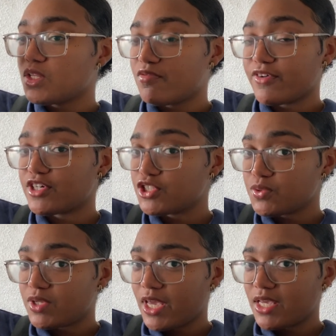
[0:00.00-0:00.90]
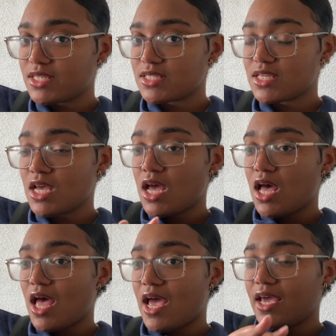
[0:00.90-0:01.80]
first 2 days
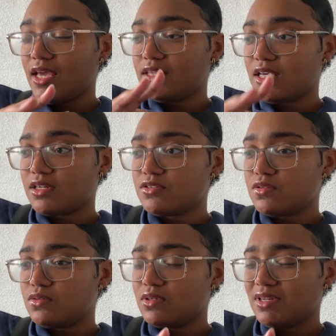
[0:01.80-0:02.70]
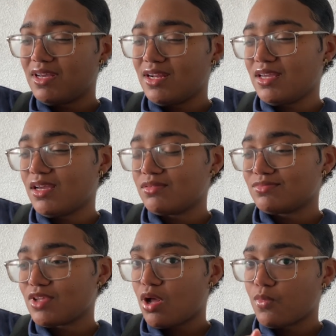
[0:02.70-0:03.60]
I didn't do literally
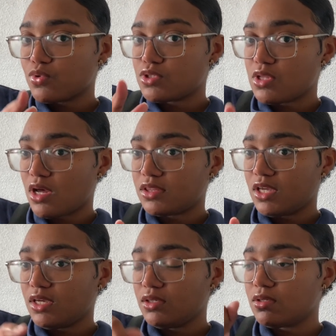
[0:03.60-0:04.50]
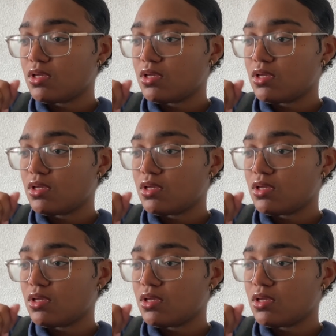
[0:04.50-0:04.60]
almost nothing.